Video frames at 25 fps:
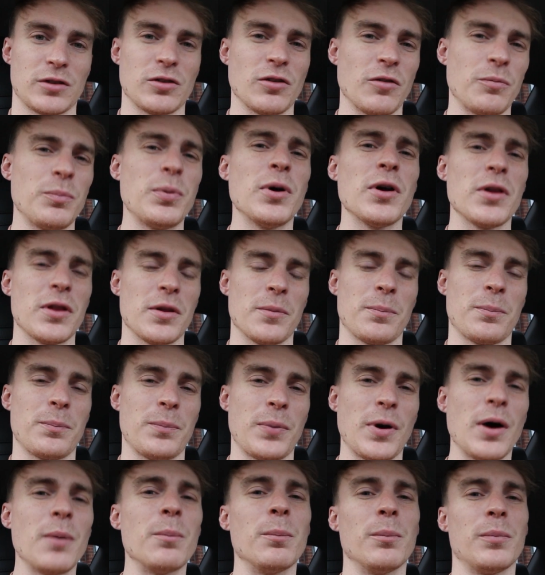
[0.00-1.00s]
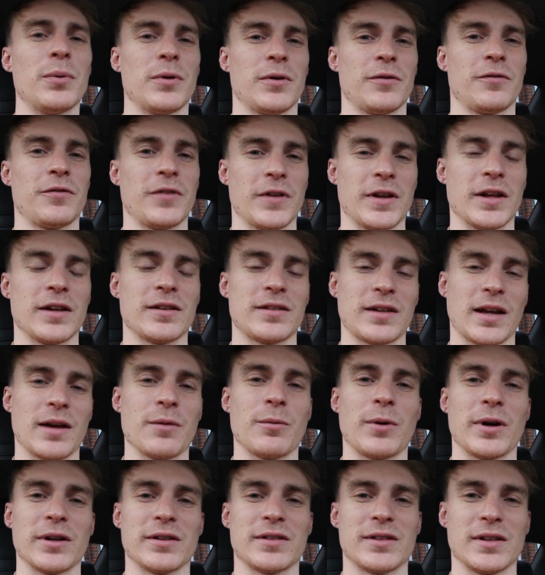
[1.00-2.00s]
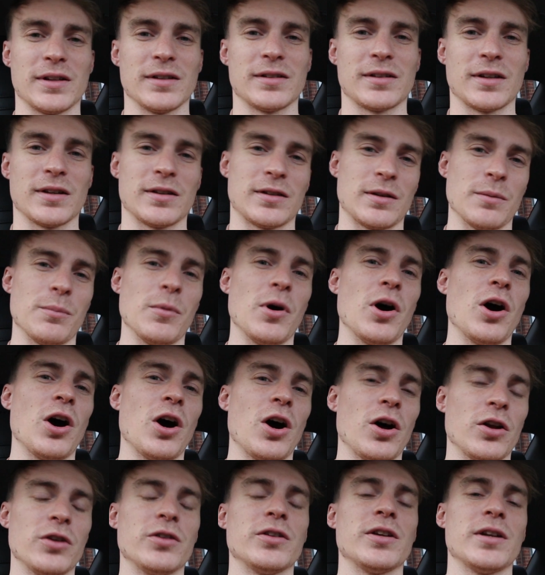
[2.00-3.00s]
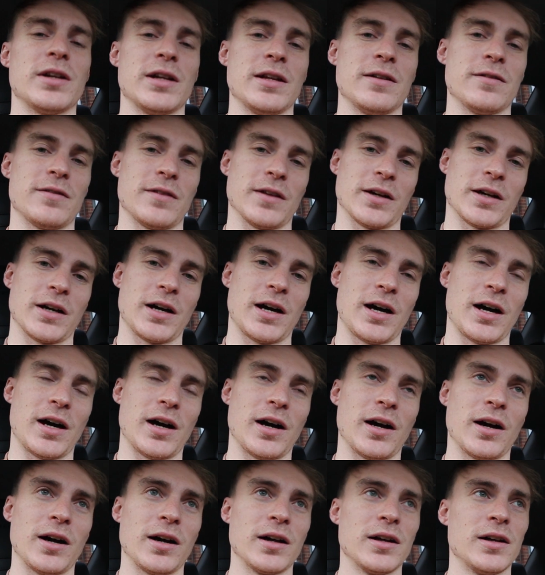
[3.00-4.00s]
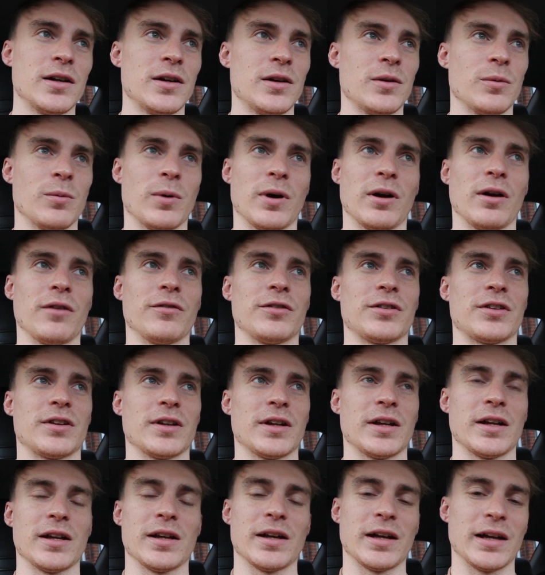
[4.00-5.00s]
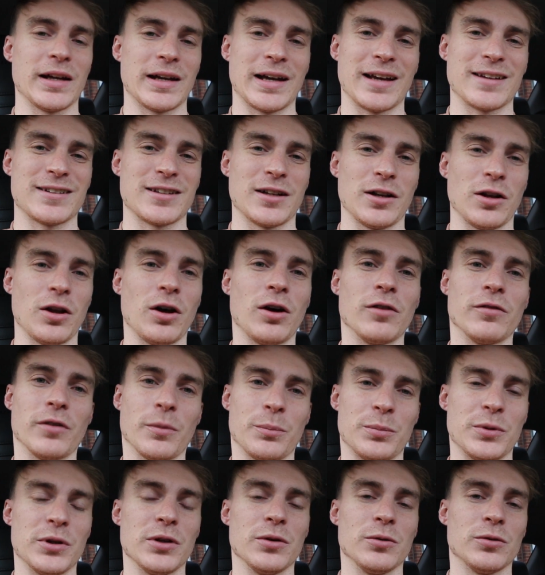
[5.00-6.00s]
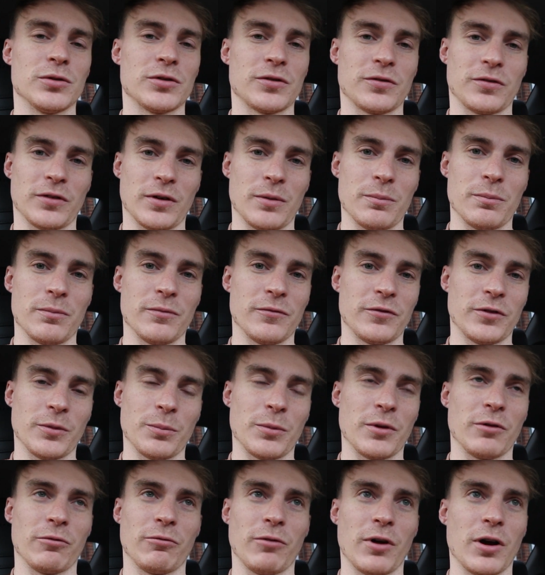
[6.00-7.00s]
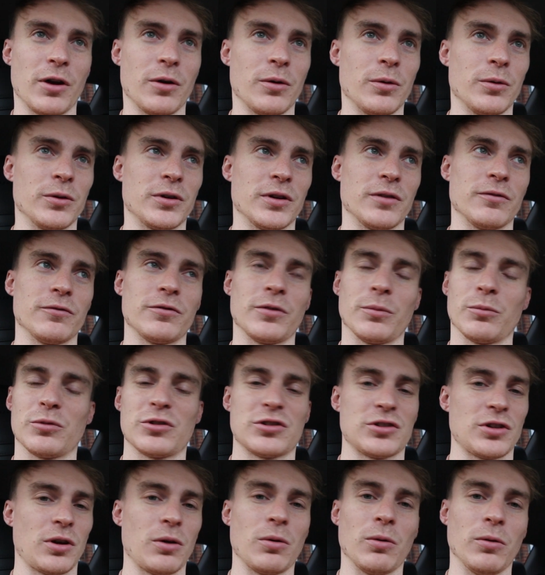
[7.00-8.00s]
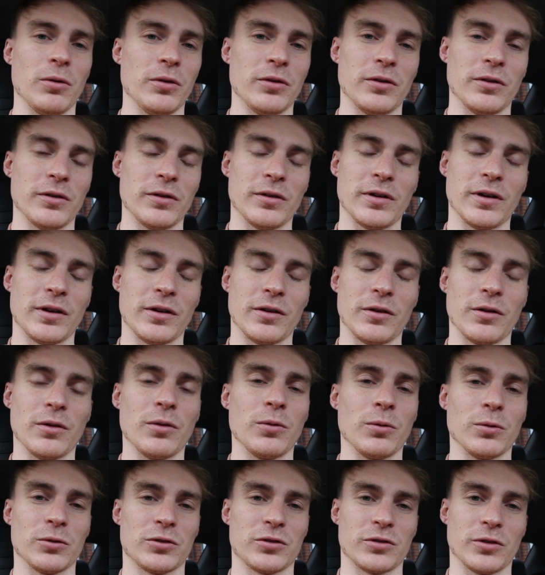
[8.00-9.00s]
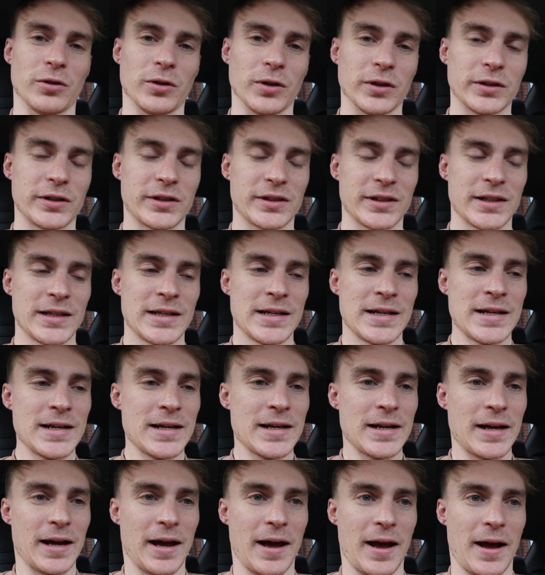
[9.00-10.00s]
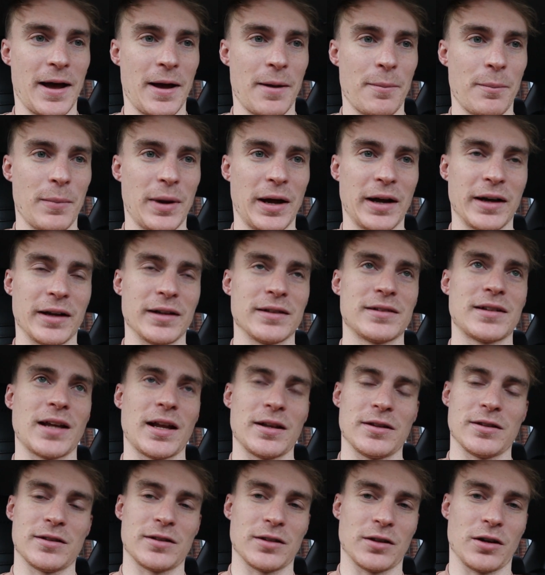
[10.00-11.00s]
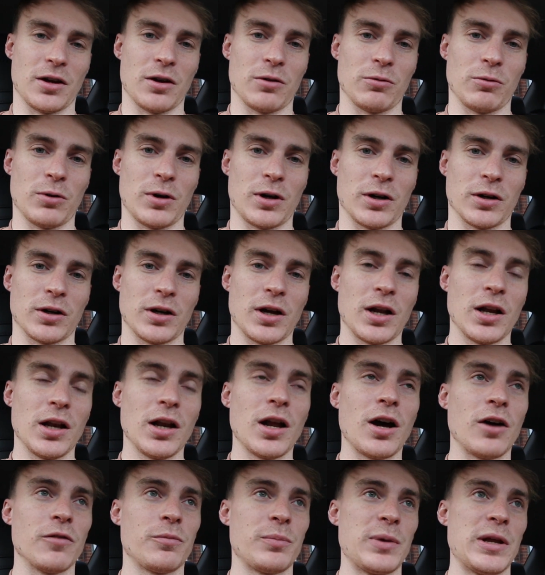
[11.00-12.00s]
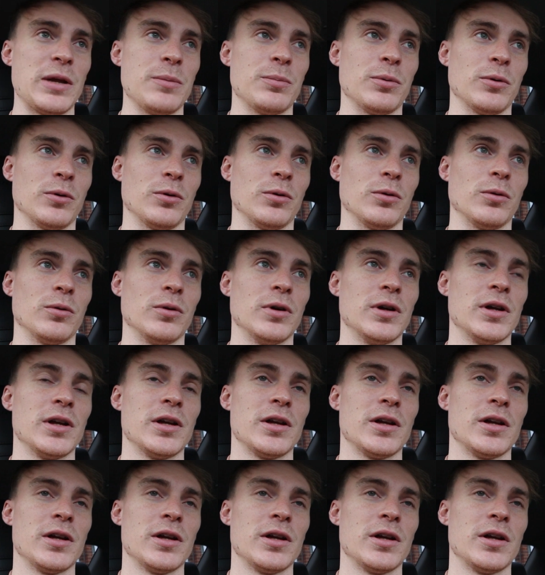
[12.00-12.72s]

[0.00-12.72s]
sort of put the pump for this AYC system underneath the car, where obviously it gets a lot of abuse from the road and from salt and all sorts, and it tends to go wrong. A lot of people